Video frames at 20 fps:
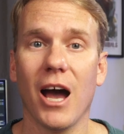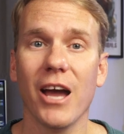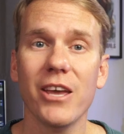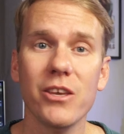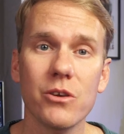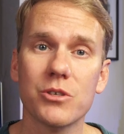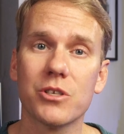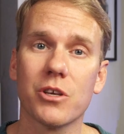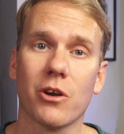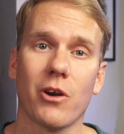I
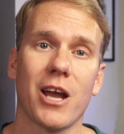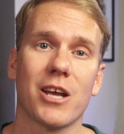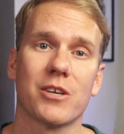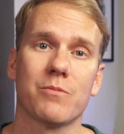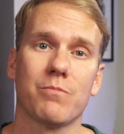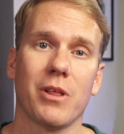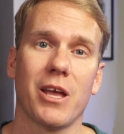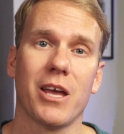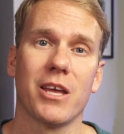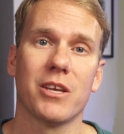use Crash
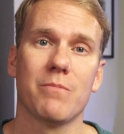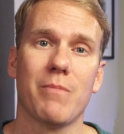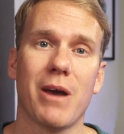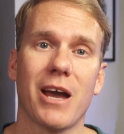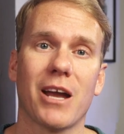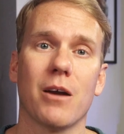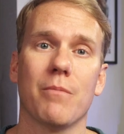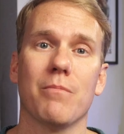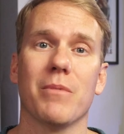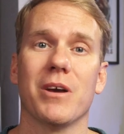Plan to
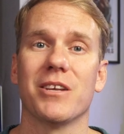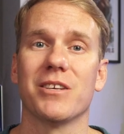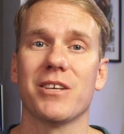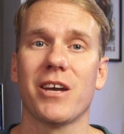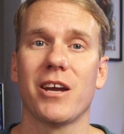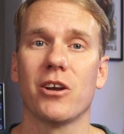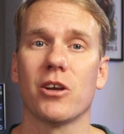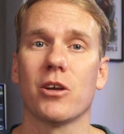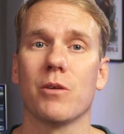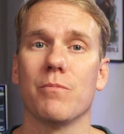back up my
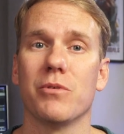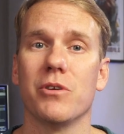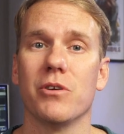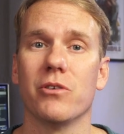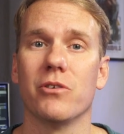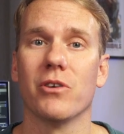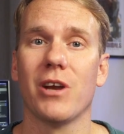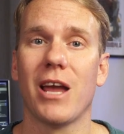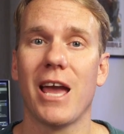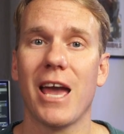entire
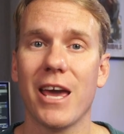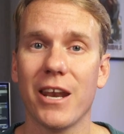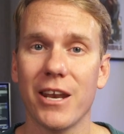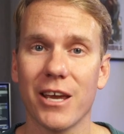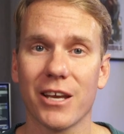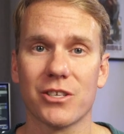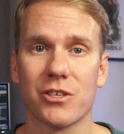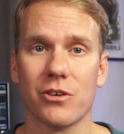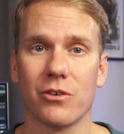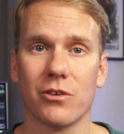computer and
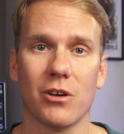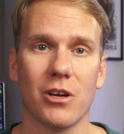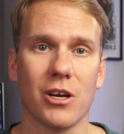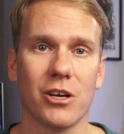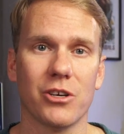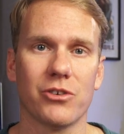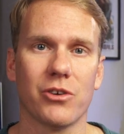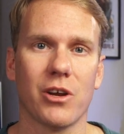external hard